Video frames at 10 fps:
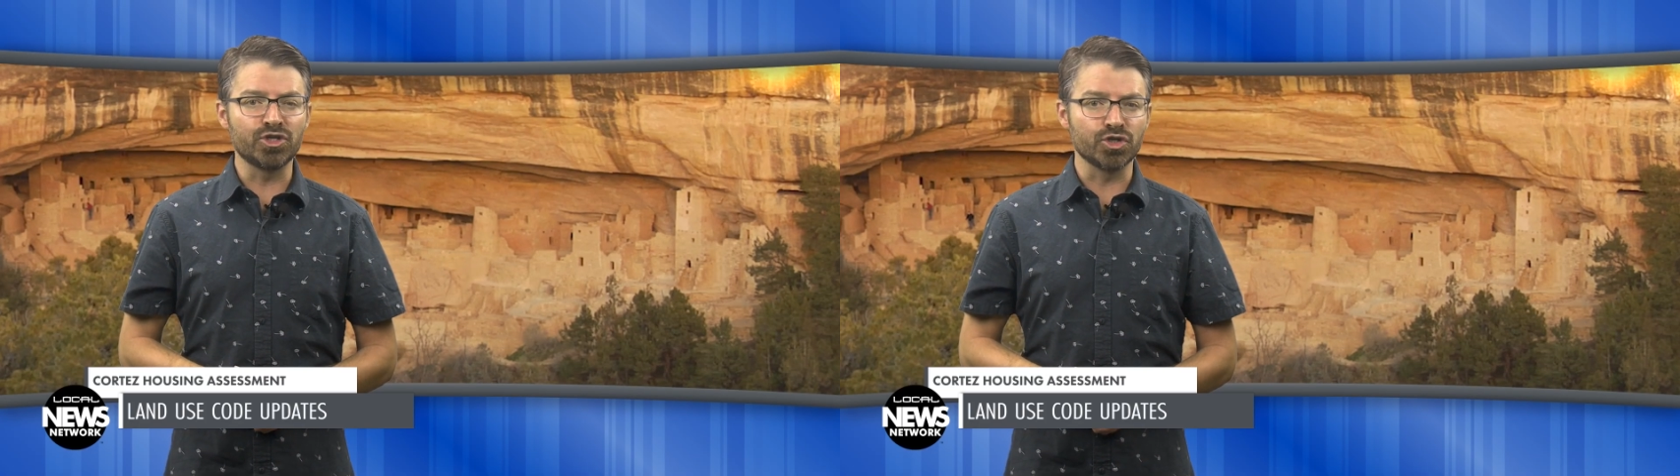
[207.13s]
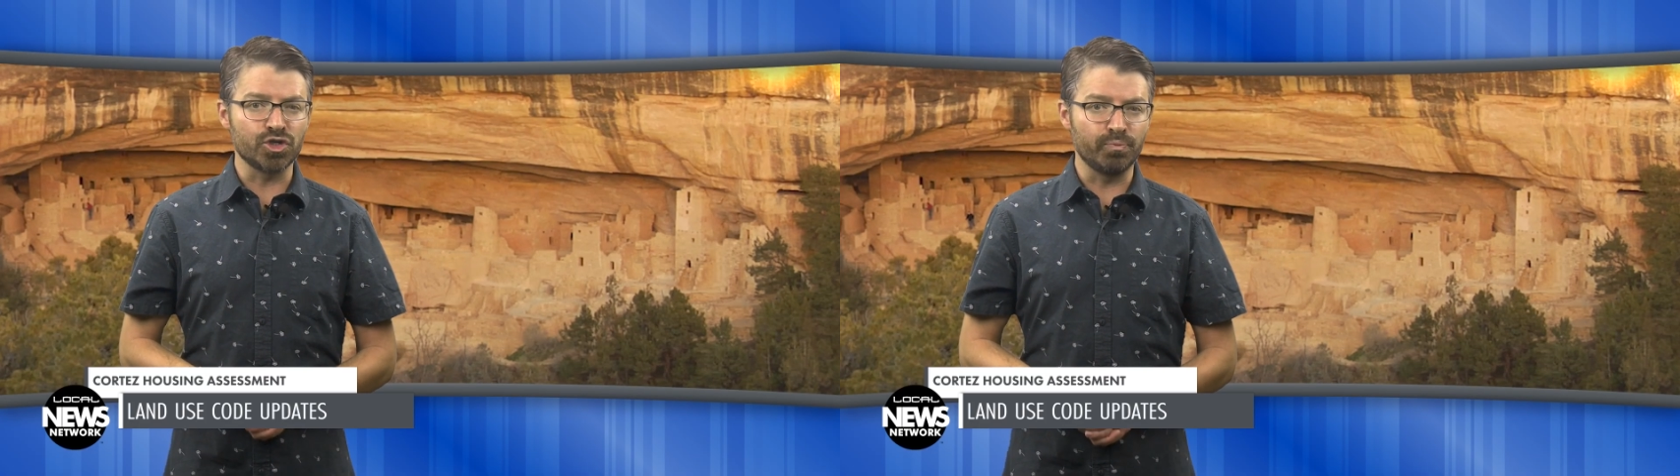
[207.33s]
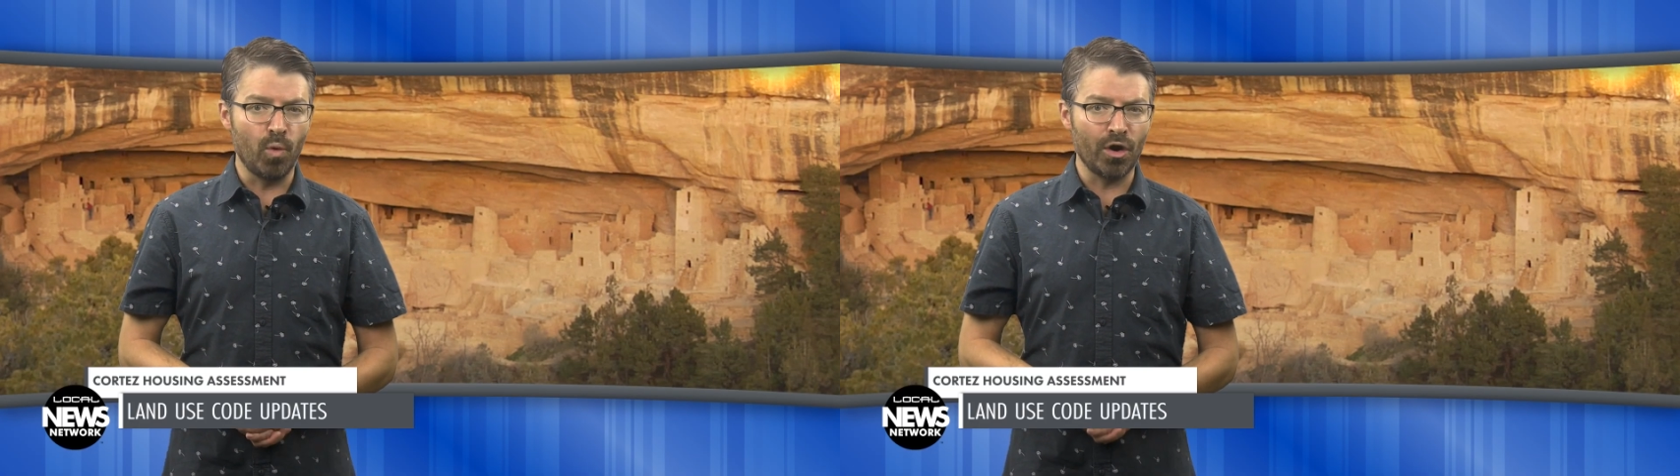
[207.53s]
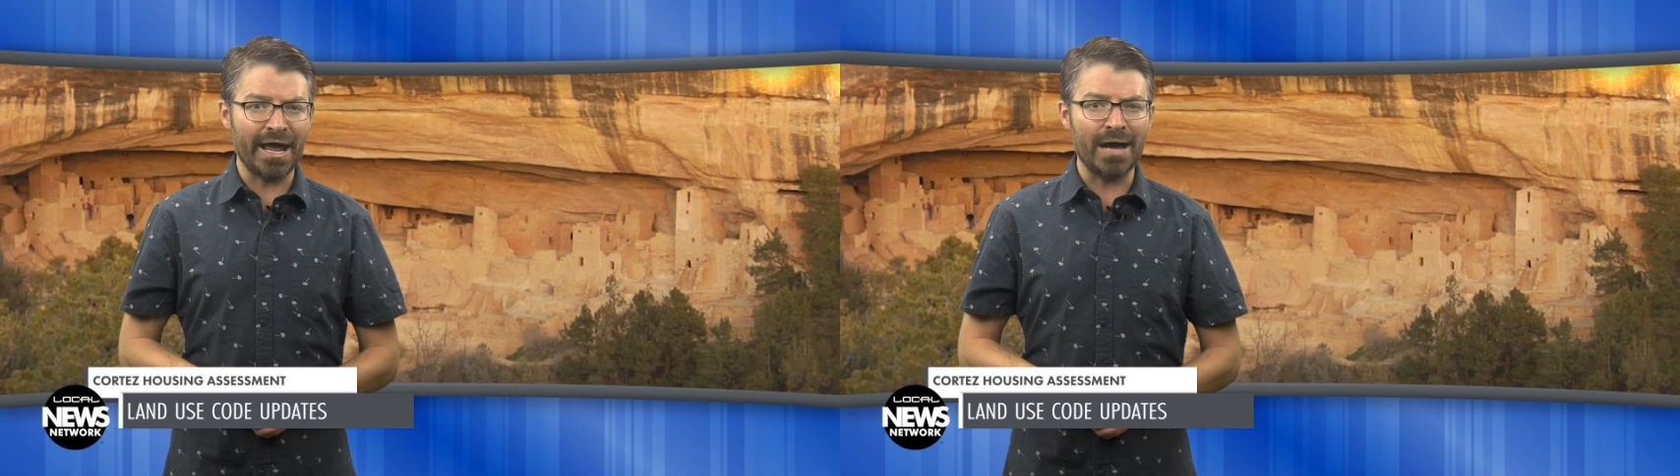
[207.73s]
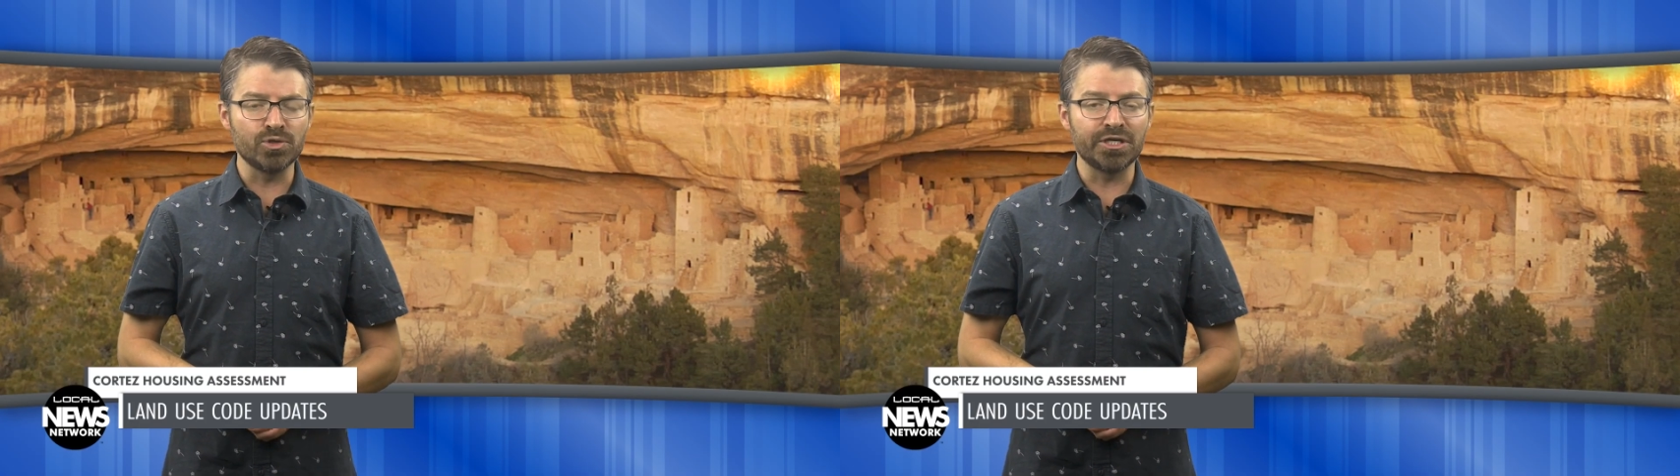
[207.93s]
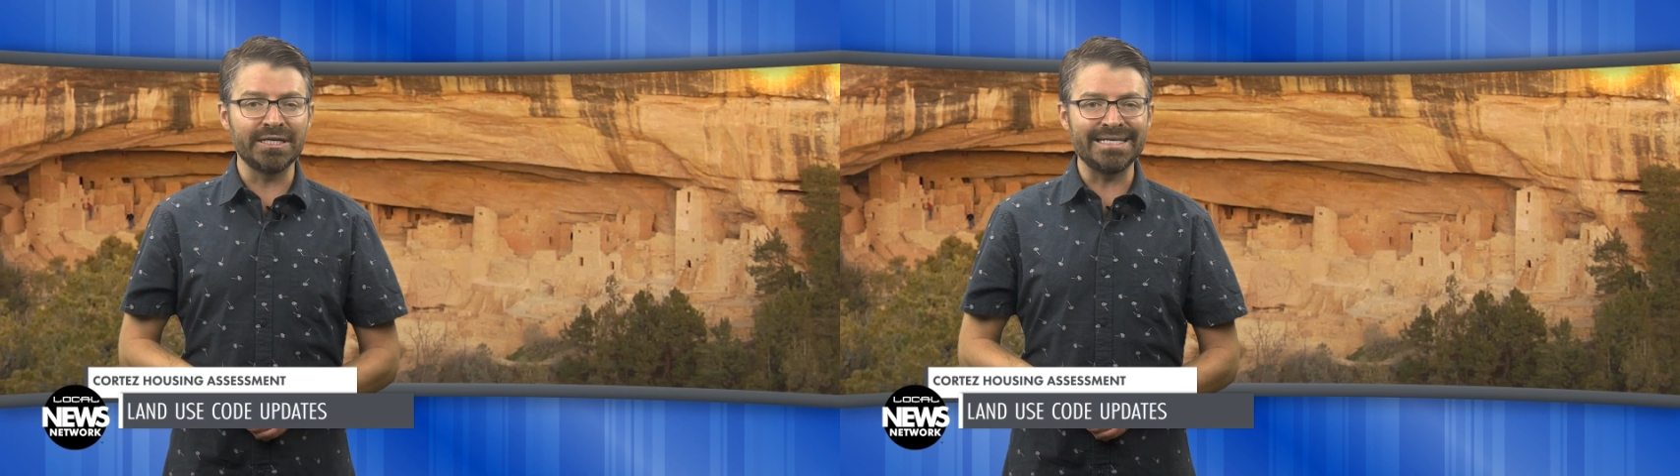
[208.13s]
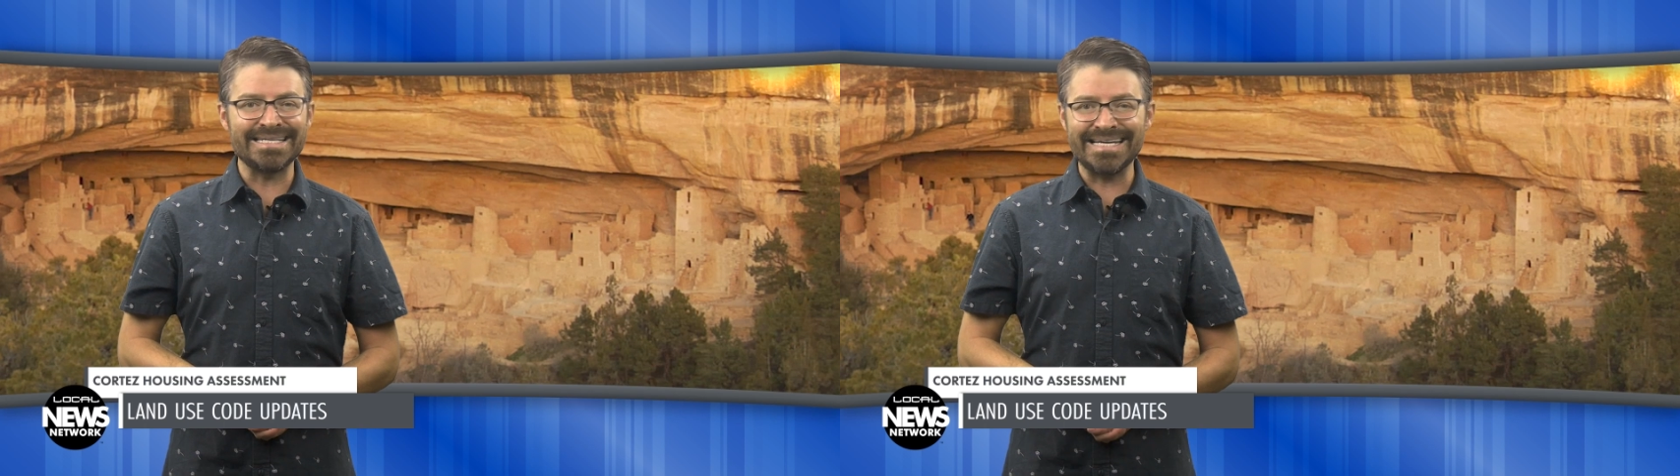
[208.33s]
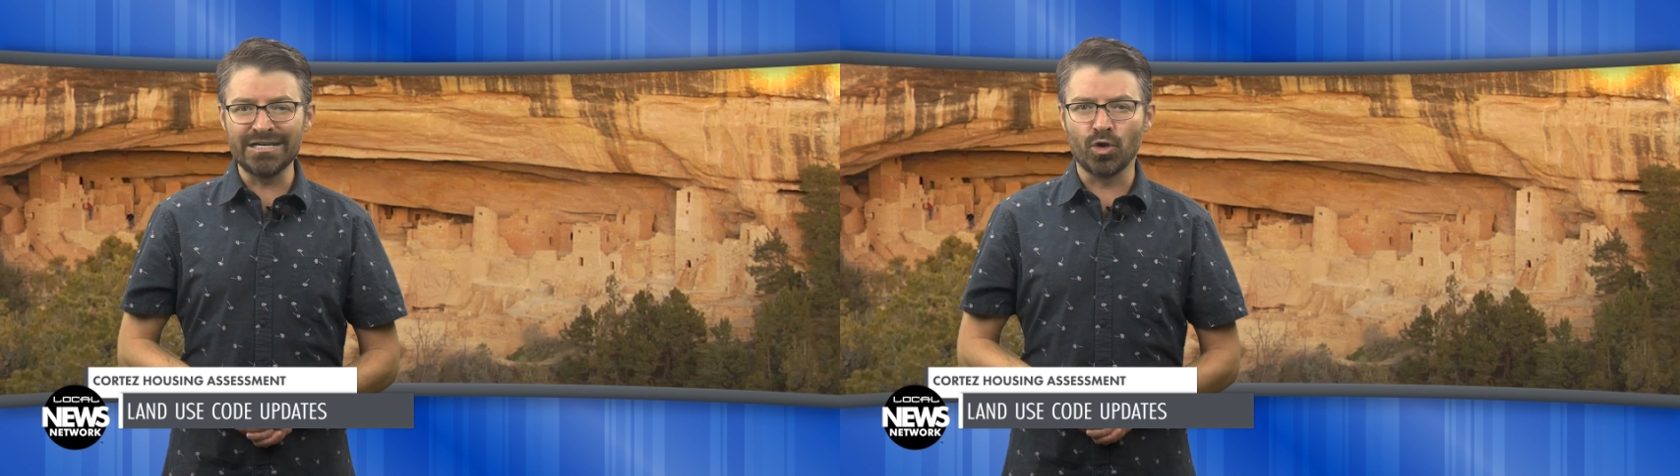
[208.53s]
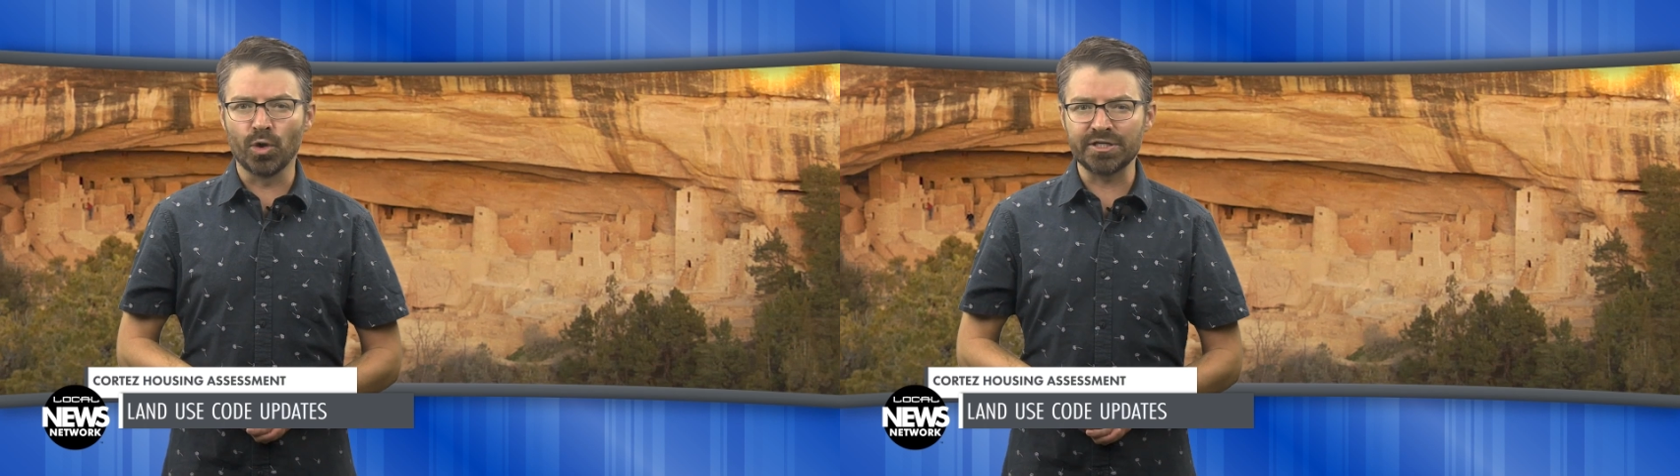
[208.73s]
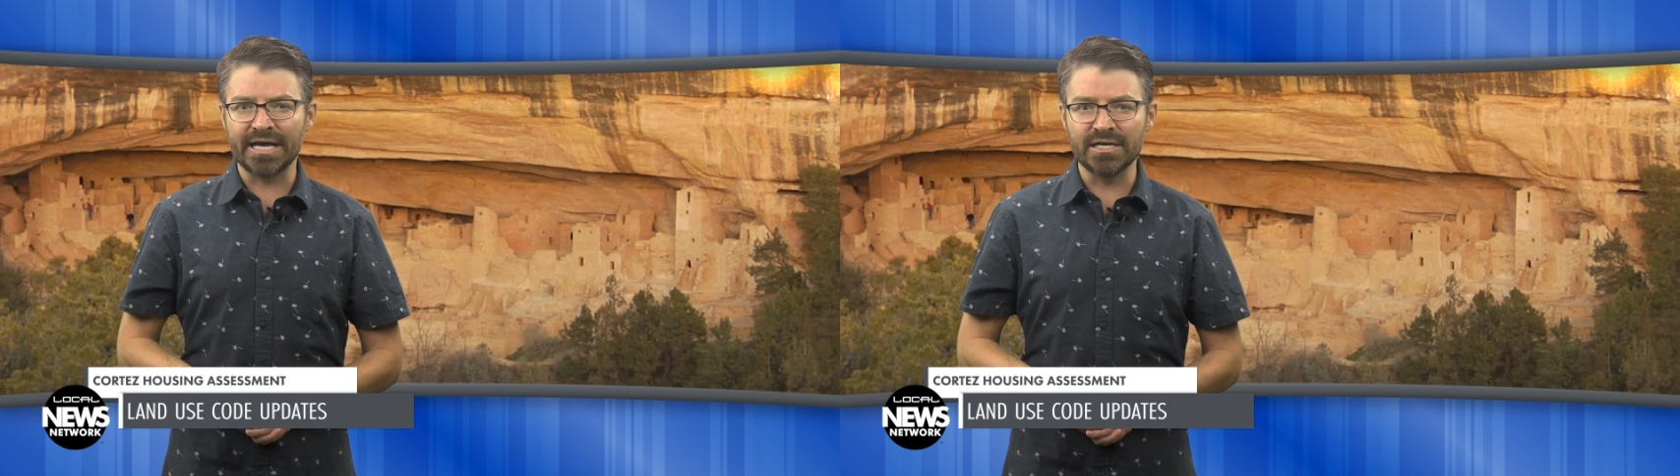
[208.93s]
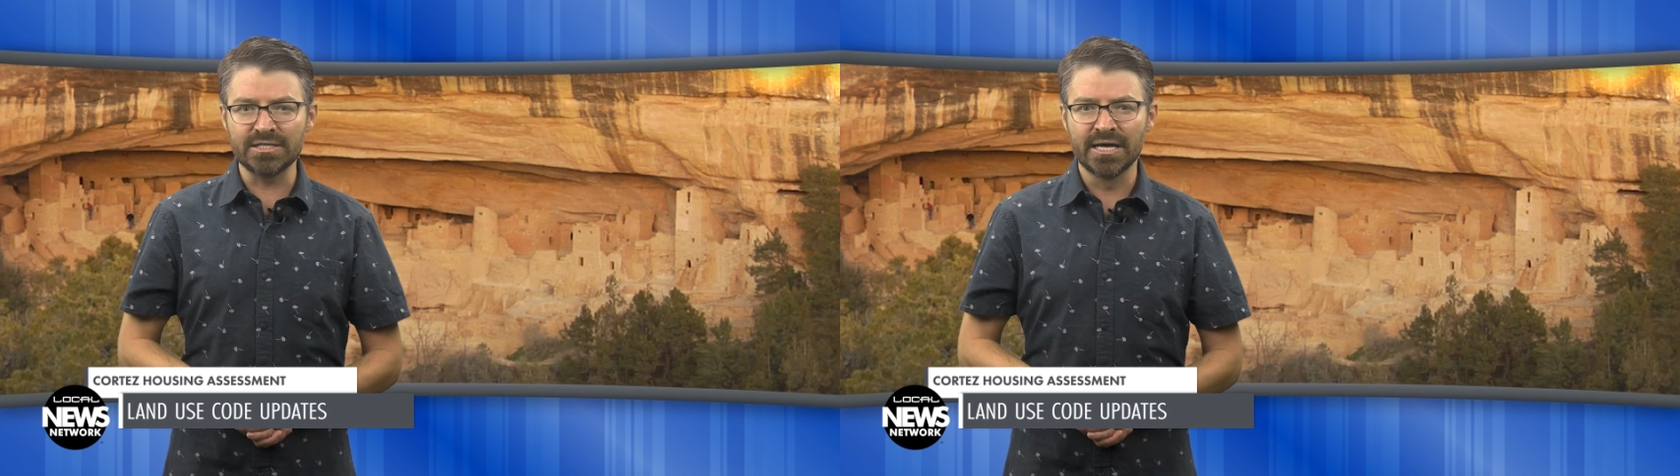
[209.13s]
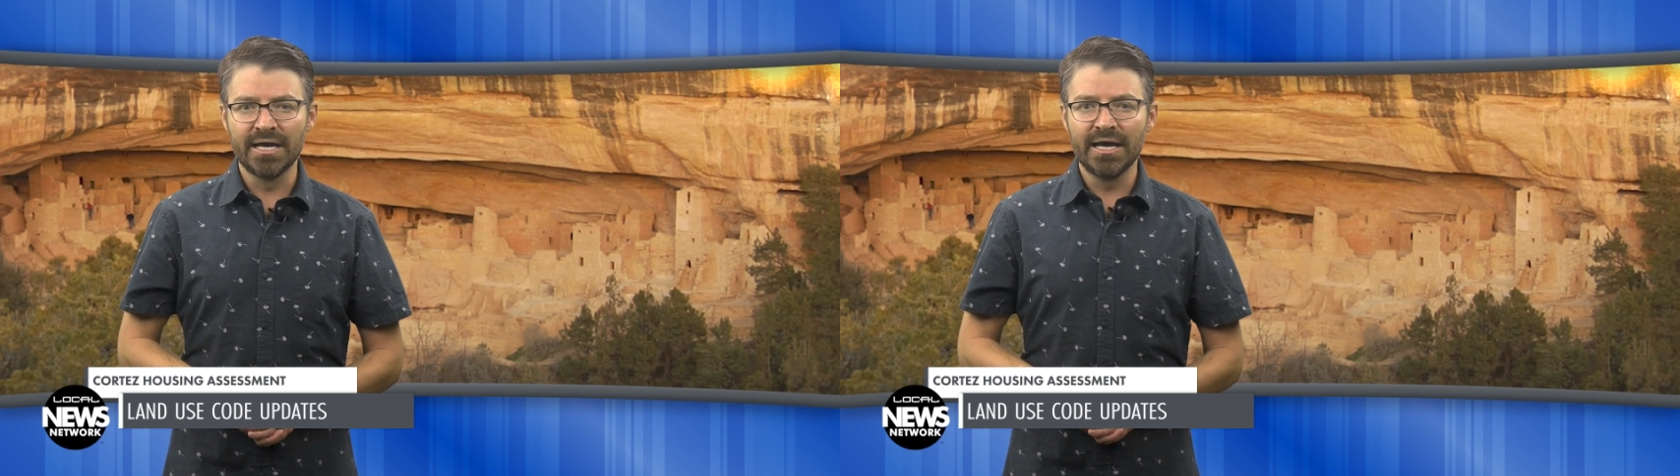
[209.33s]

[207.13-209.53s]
to support housing needs in Cortez,